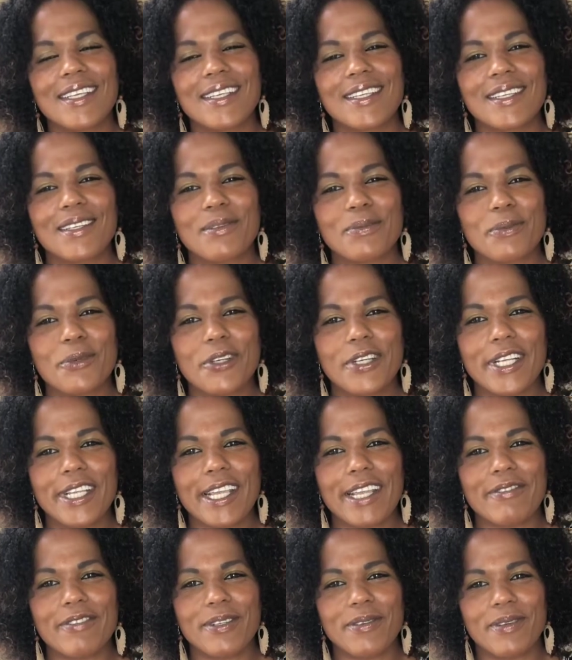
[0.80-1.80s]
Good morning,
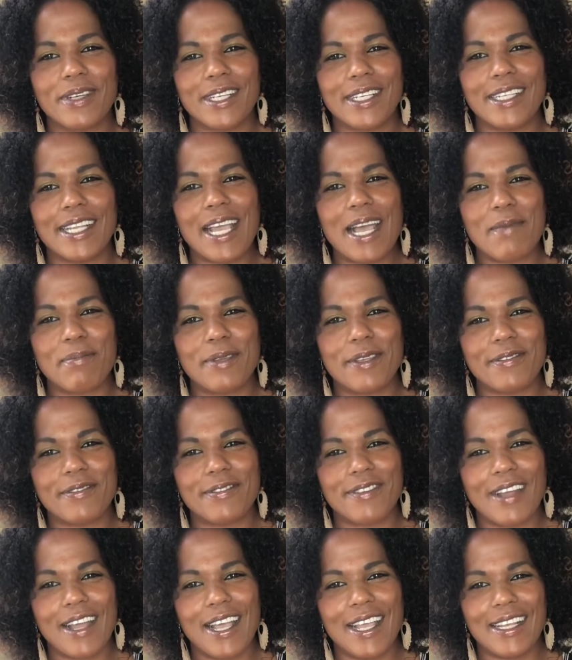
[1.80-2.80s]
everyone. Happy
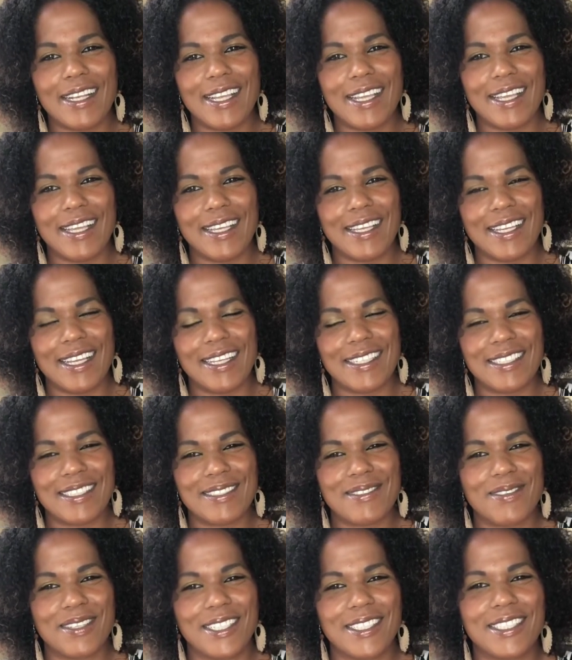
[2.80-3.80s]
Friday. I
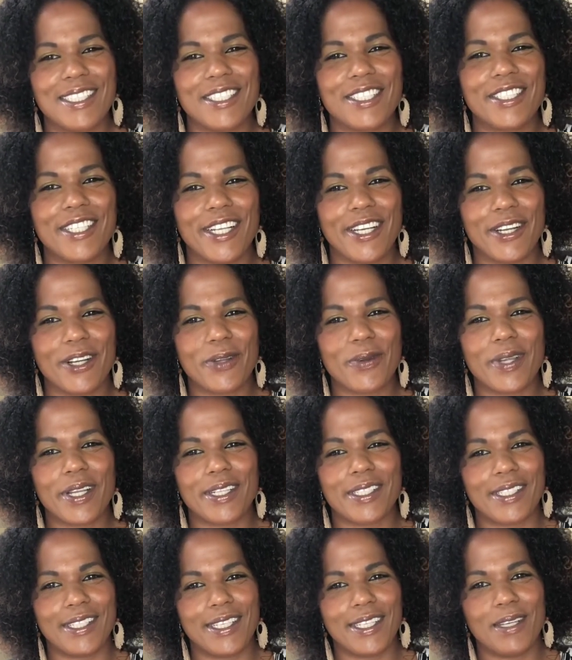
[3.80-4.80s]
just wanted to share
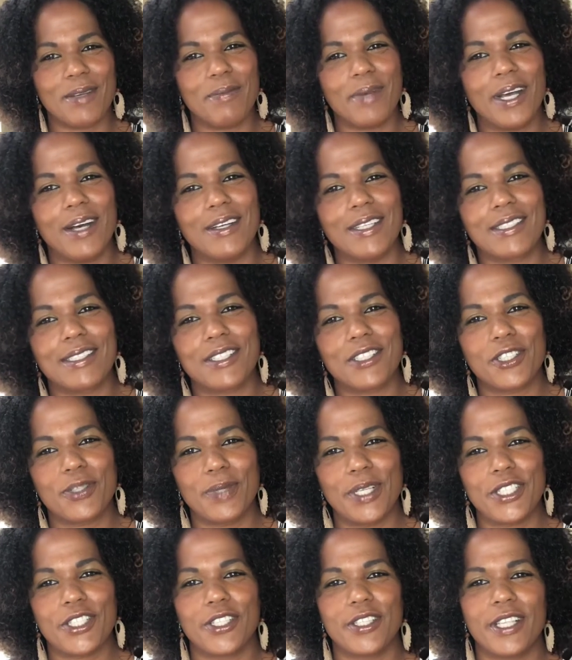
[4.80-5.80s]
quickly about a
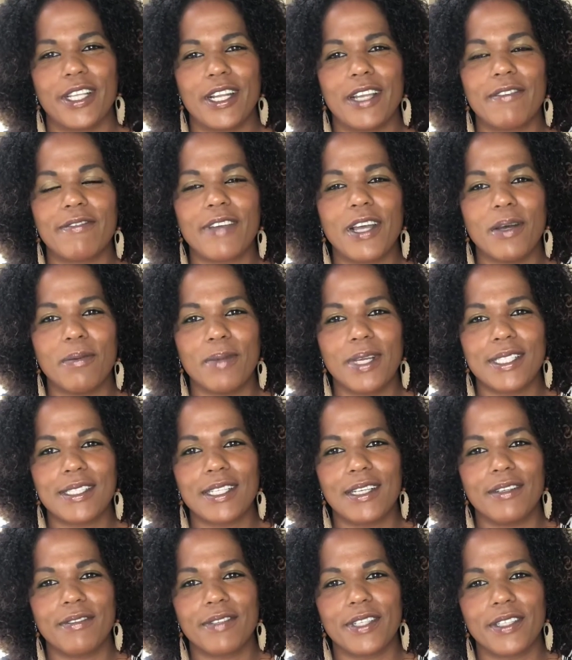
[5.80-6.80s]
situation that I found
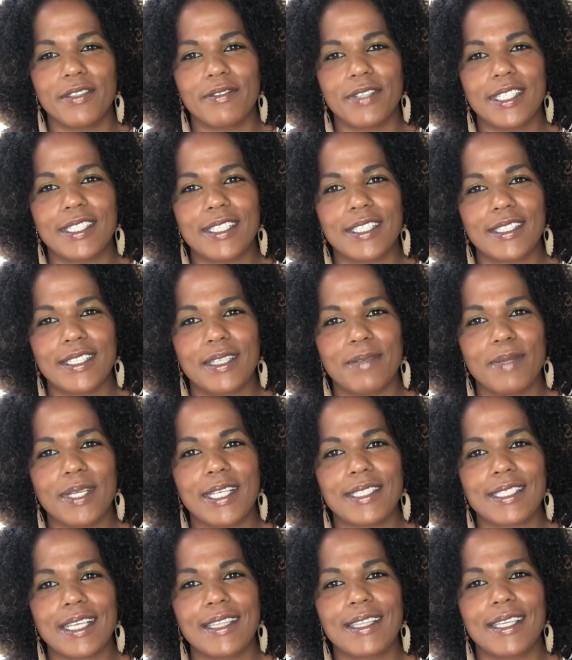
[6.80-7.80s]
myself in recently
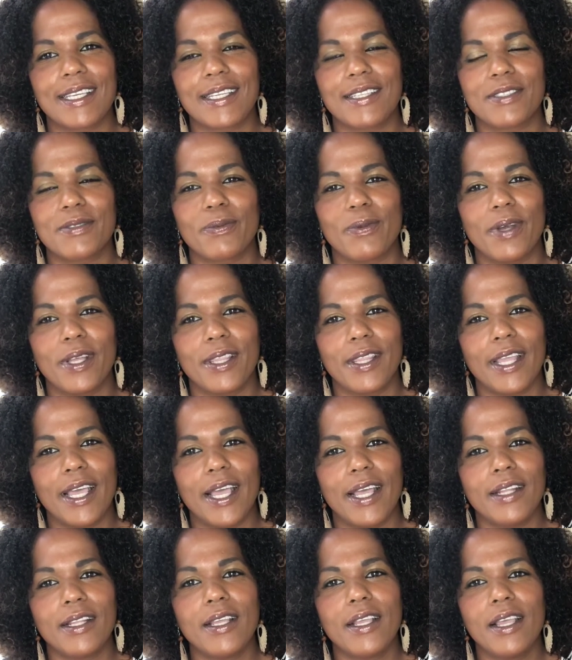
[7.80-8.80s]
because I think it's one
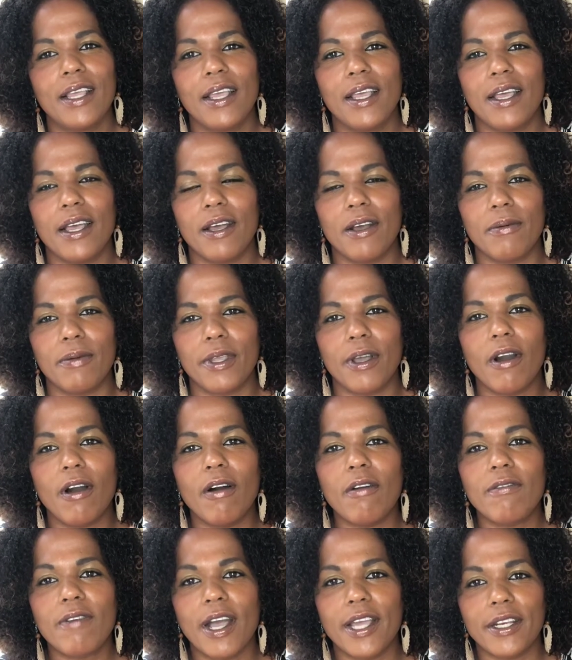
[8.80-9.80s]
that we
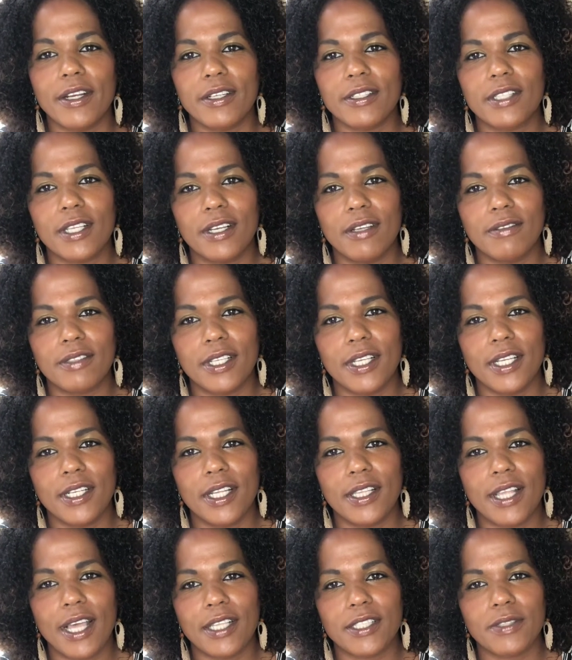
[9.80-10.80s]
all find ourselves in,
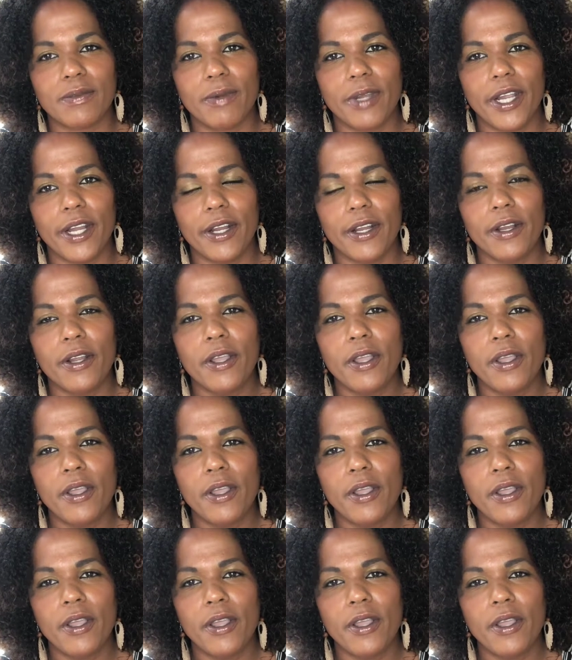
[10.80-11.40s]
and that's where